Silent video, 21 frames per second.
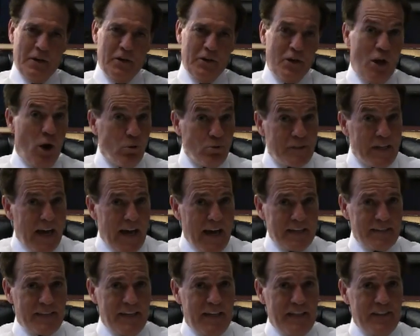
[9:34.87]
no
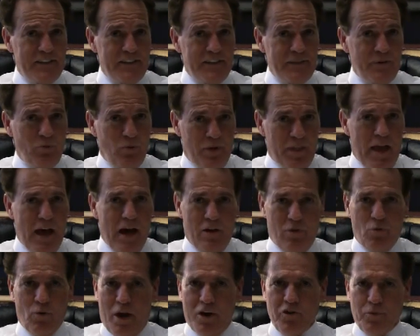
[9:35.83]
taxation
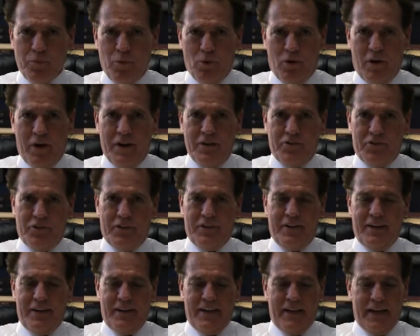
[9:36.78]
without
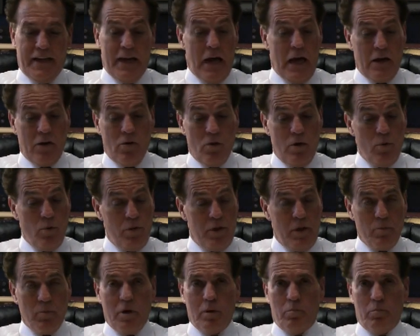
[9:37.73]
respiration. And I agree with
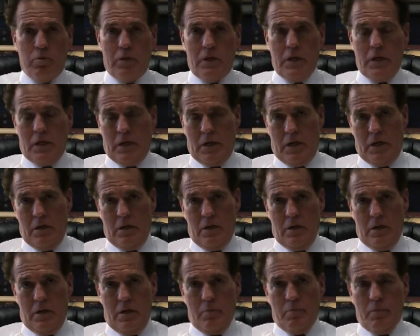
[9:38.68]
him completely.
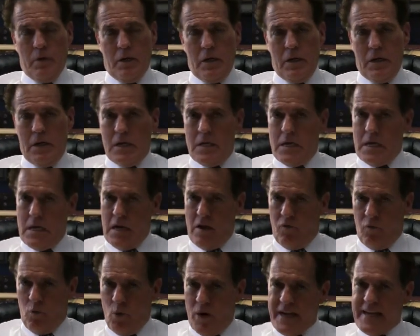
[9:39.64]
But
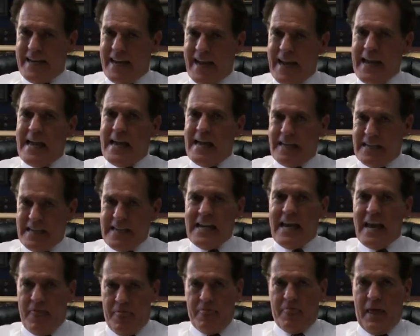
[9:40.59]
if we can't
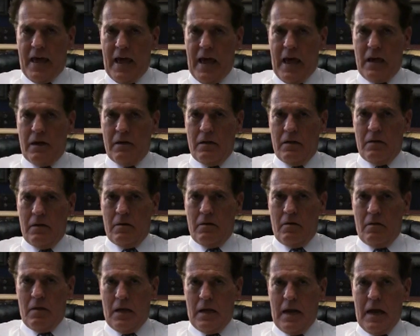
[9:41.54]
get that,
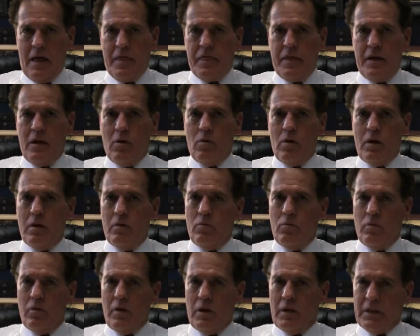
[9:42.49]
then I
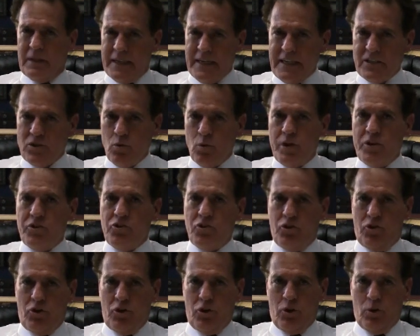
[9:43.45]
think the least we
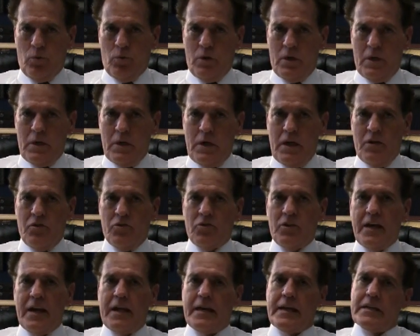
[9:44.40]
should do is
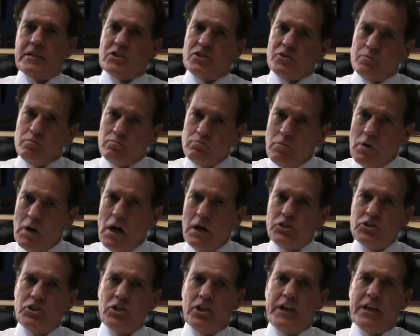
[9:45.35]
get as
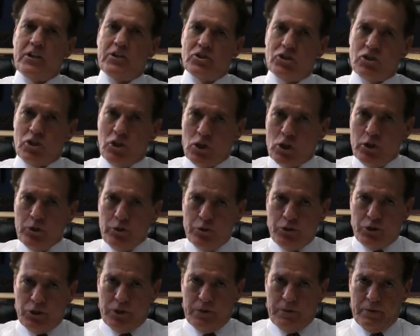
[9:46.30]
much
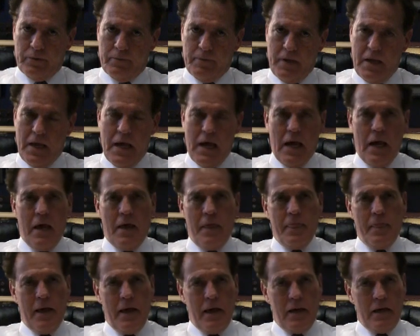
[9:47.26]
exclusion
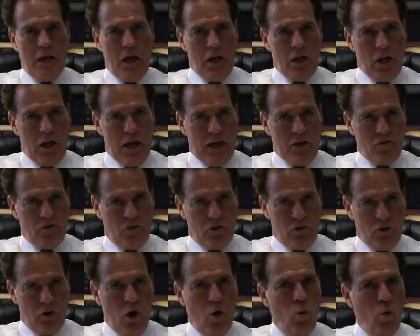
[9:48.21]
and then as
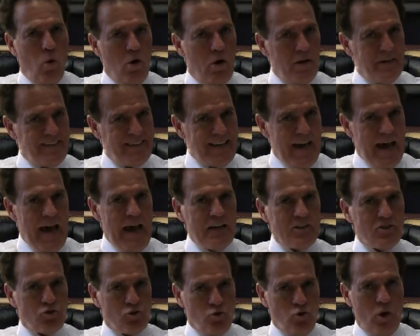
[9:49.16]
lower
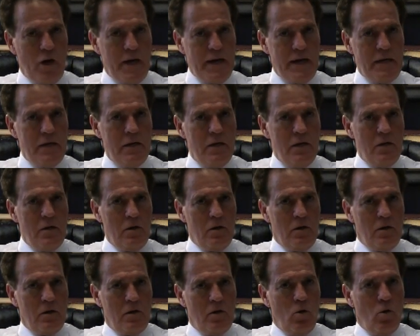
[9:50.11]
tax rate
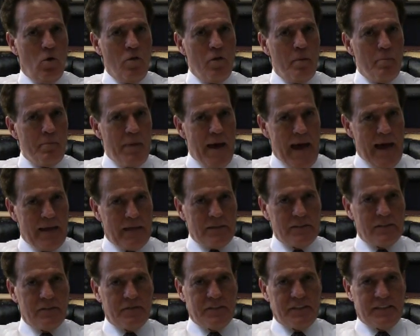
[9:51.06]
on the
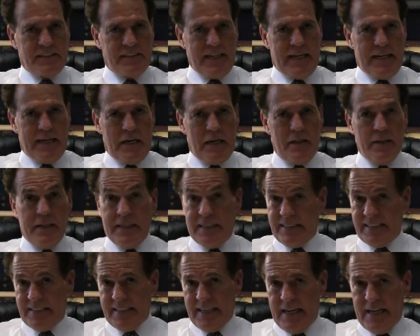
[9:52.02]
balance of the
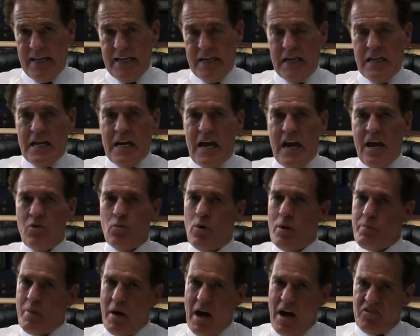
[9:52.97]
estate as
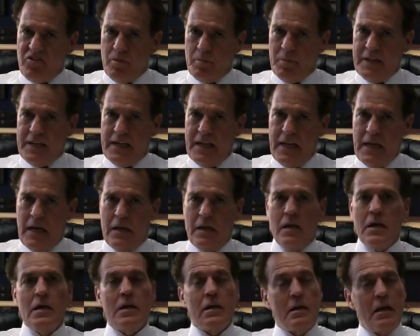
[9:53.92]
we possibly
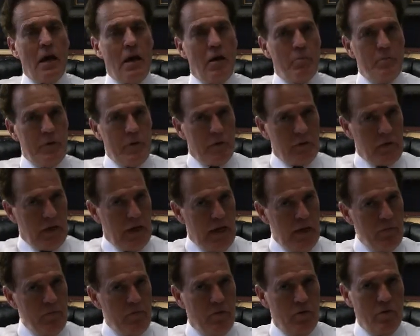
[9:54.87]
can. Now, a bill
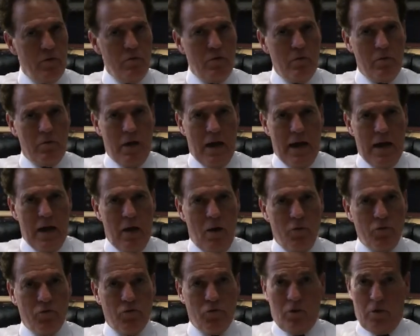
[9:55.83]
came through the
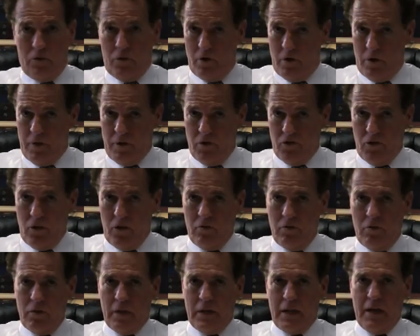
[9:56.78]
House during this
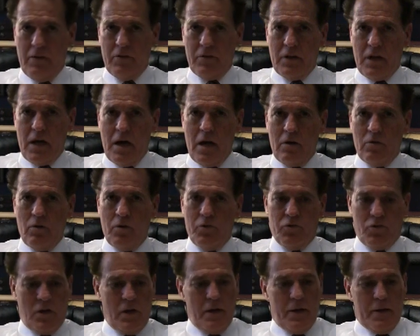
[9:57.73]
111th
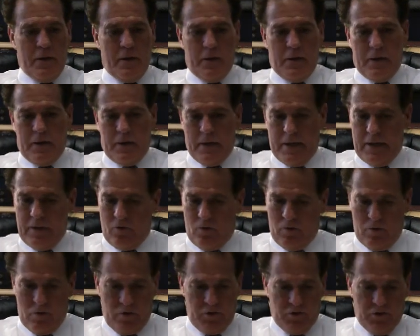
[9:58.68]
Congress,
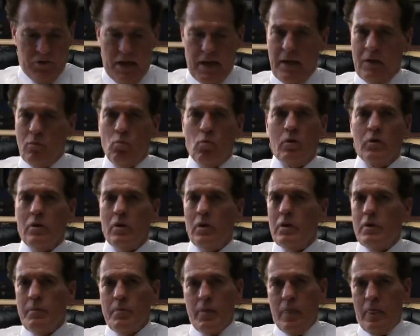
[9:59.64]
saying, well,
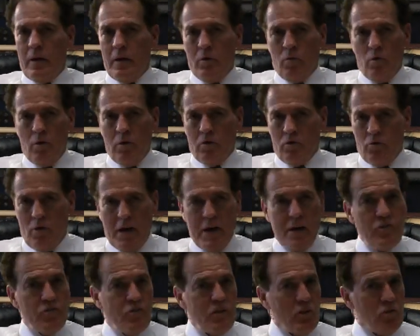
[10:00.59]
we'll
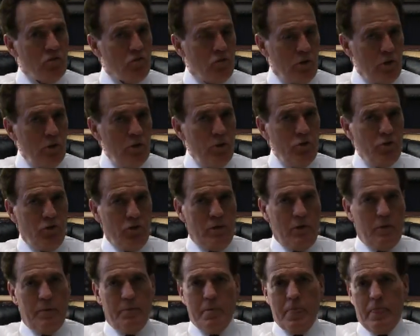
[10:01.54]
raise the
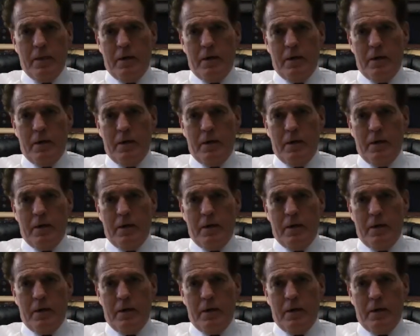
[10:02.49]
exclusion